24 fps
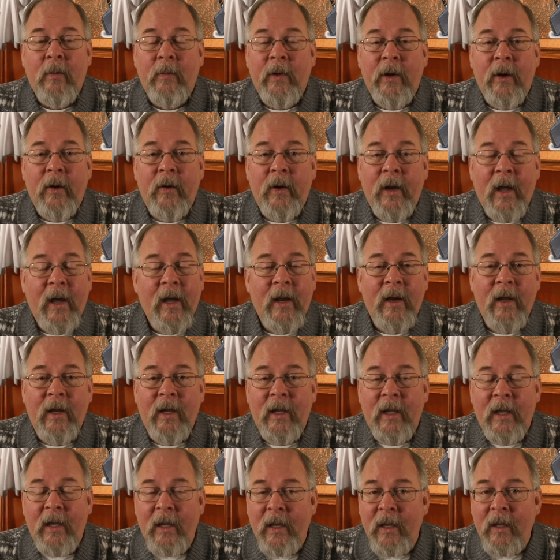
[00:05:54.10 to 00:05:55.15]
we are not
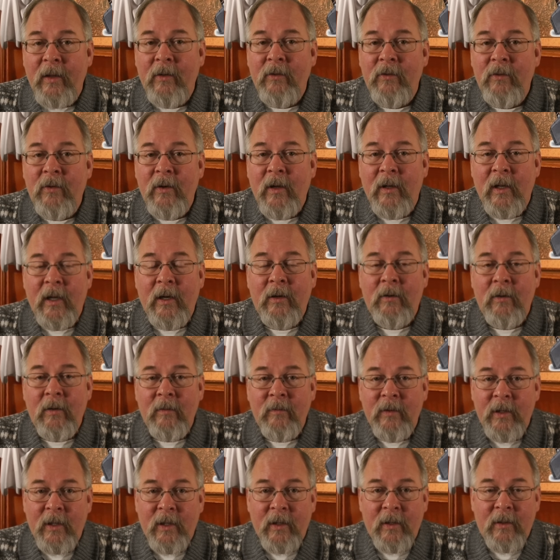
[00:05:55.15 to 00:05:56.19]
against
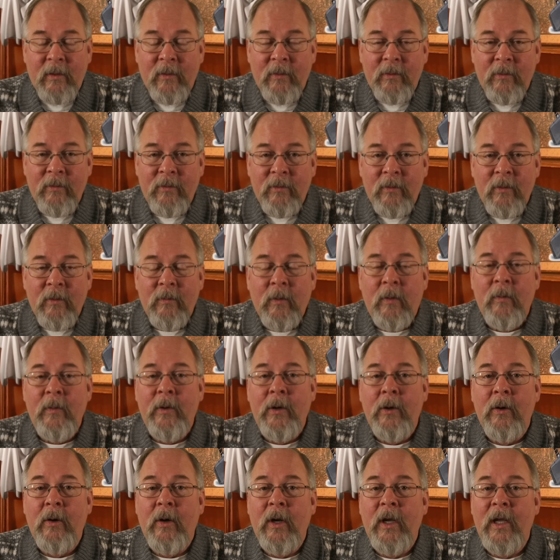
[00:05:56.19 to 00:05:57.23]
electric vehicles. What
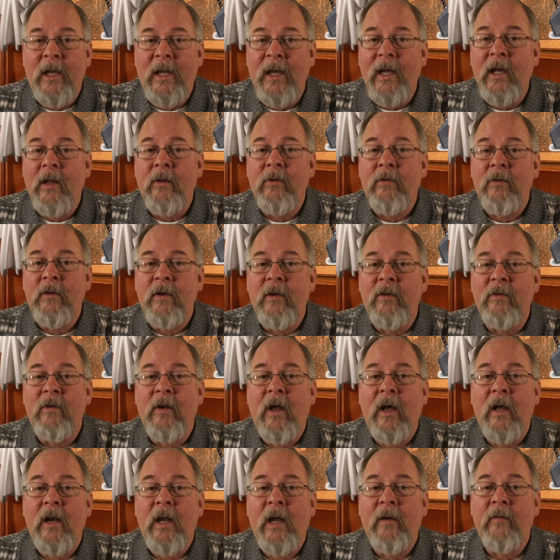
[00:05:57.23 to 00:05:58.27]
we are against is
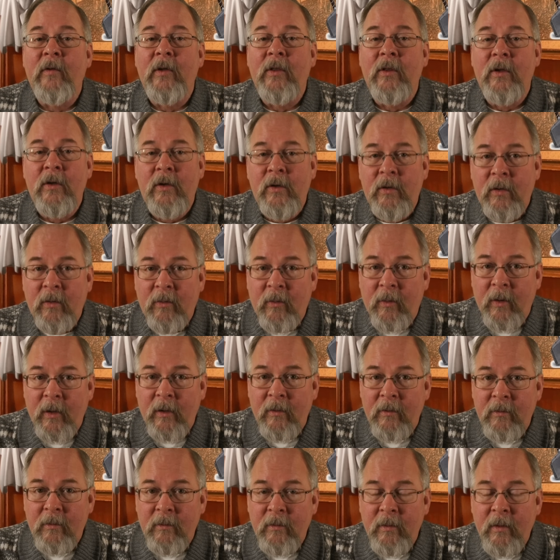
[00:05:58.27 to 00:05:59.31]
not having the
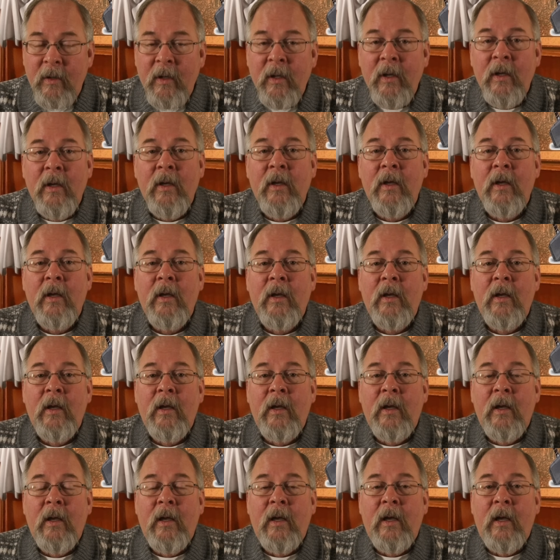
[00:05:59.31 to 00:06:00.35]
choice.
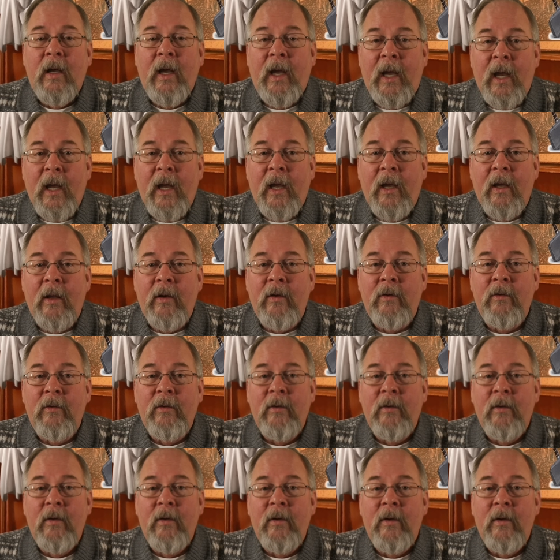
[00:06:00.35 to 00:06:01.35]
And